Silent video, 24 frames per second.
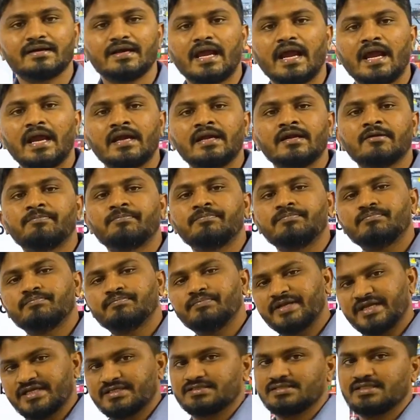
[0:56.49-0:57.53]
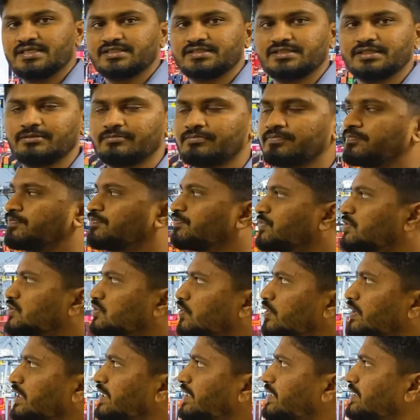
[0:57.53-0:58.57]
and BRICS nation. So
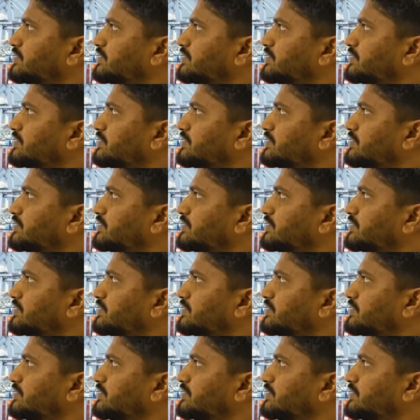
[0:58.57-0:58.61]
why it